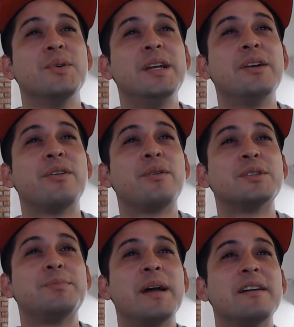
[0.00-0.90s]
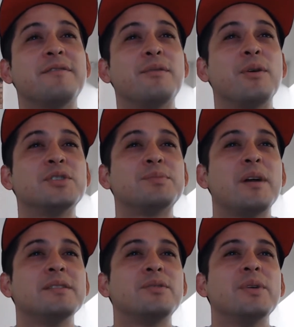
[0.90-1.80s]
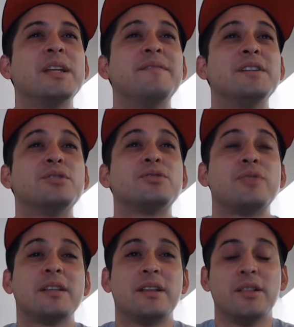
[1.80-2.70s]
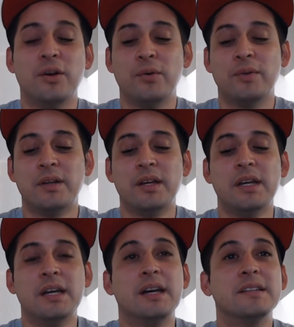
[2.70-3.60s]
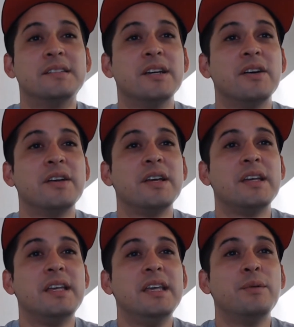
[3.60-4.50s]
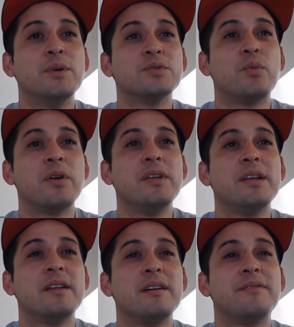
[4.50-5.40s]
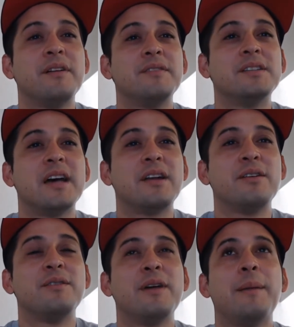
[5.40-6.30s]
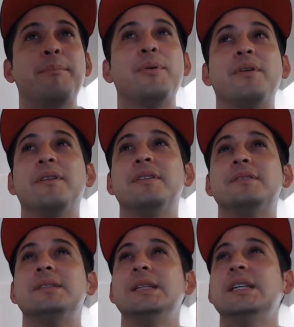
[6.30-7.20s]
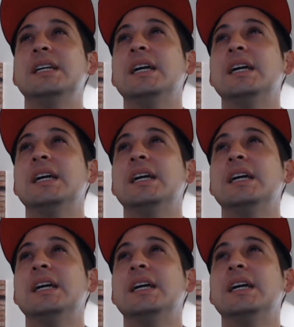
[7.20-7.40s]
He earned the respect of ferocious pirates through individual strength alone until he was worthy enough of the title of Emperor of the Sea,